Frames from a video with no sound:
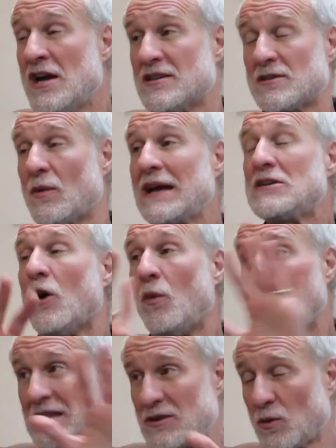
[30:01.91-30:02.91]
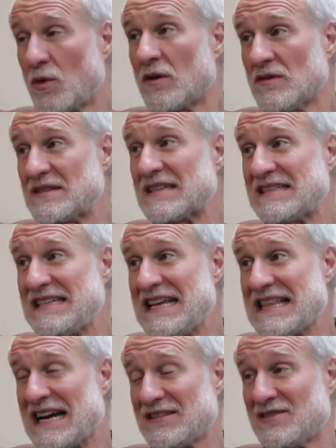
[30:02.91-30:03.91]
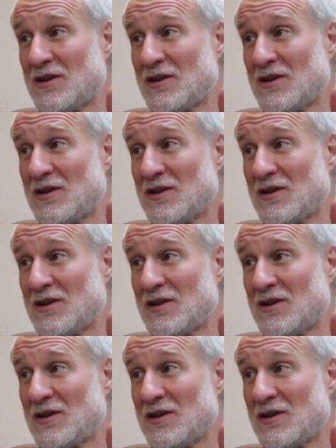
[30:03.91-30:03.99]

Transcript: So I don't want the world to see that.